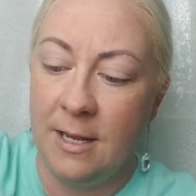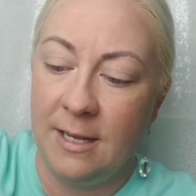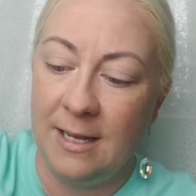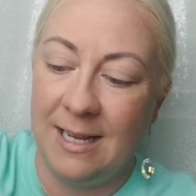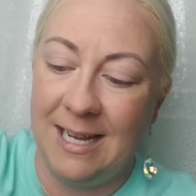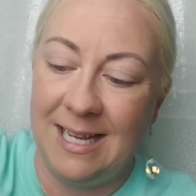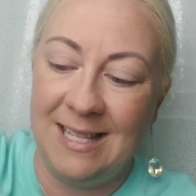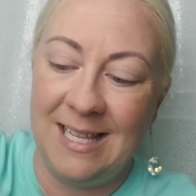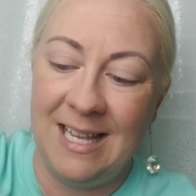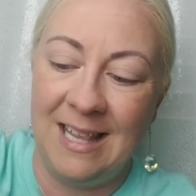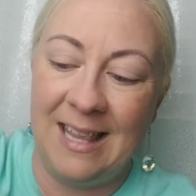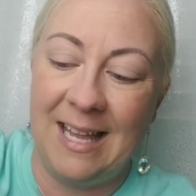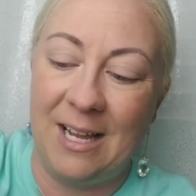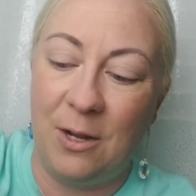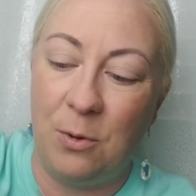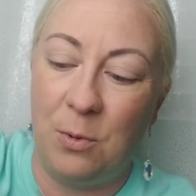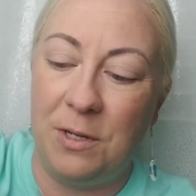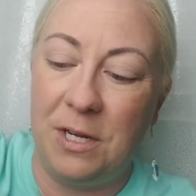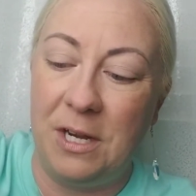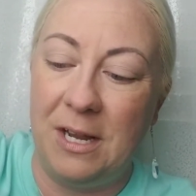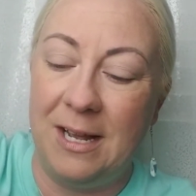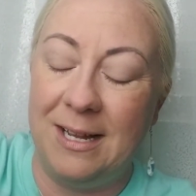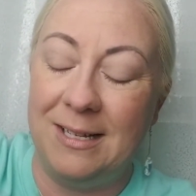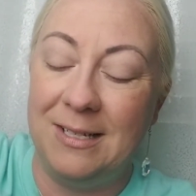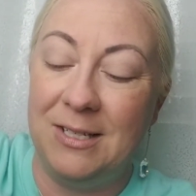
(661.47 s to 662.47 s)
And then like when
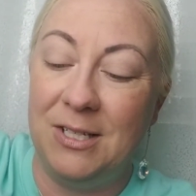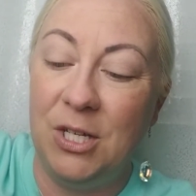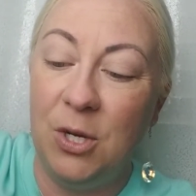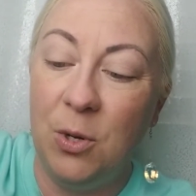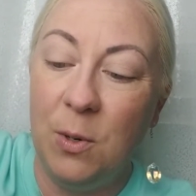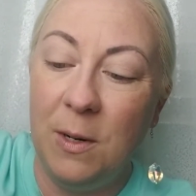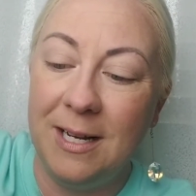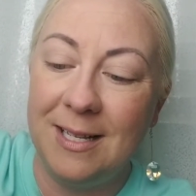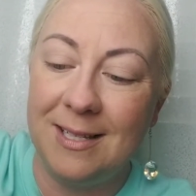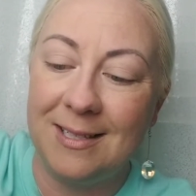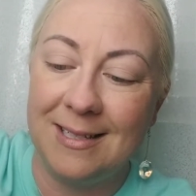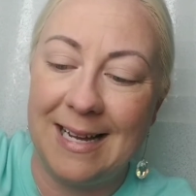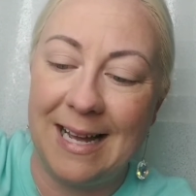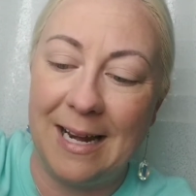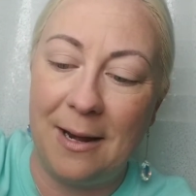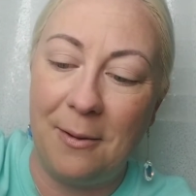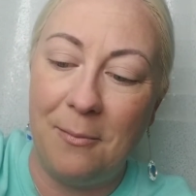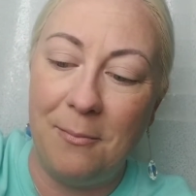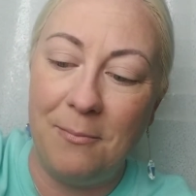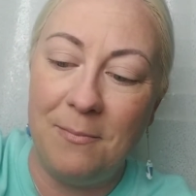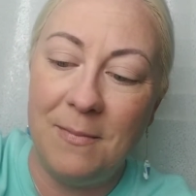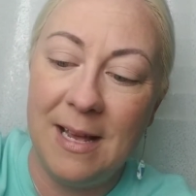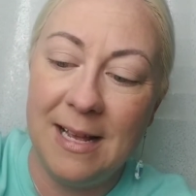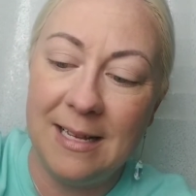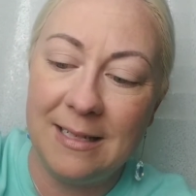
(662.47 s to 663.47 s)
you undo it, it's kind of
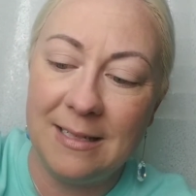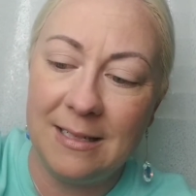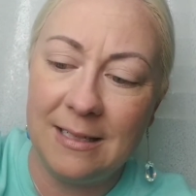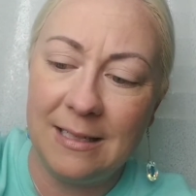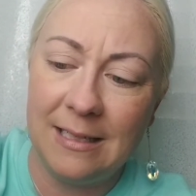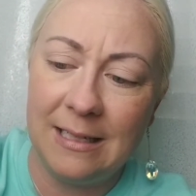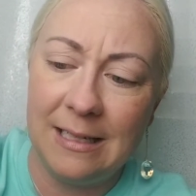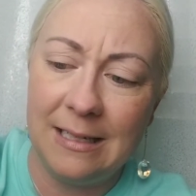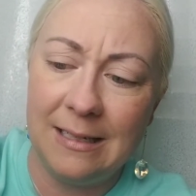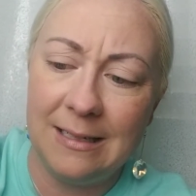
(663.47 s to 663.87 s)
messy.